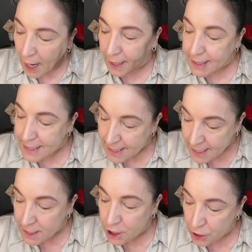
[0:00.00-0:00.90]
I
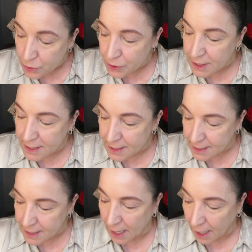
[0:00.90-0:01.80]
did use this
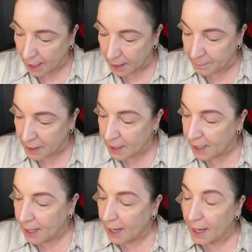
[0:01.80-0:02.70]
time
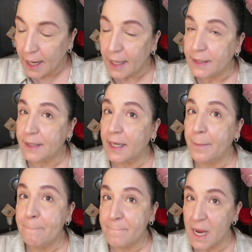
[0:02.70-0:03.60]
is an
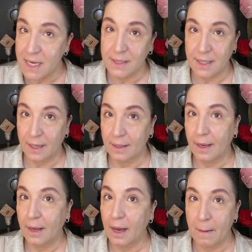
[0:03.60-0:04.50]

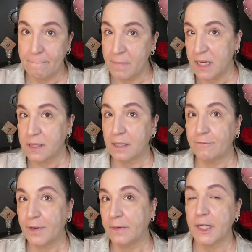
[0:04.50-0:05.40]
amazing
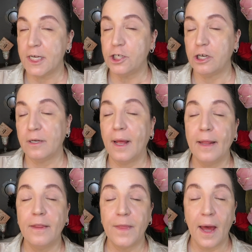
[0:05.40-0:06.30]
foundation
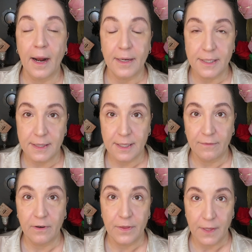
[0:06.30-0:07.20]
that I
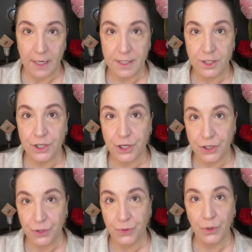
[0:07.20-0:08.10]
discovered thanks
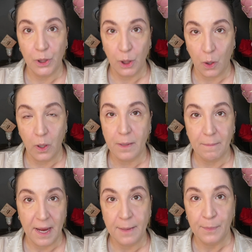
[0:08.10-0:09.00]
to
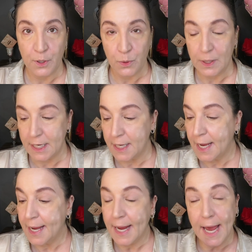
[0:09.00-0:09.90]
Lauren May Beauty,
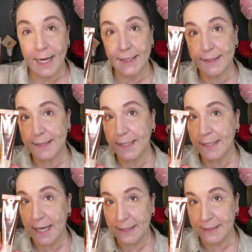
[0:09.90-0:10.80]
and it's the
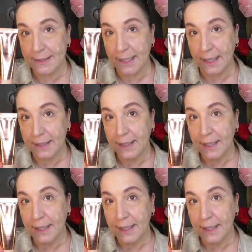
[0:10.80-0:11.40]
Yensa.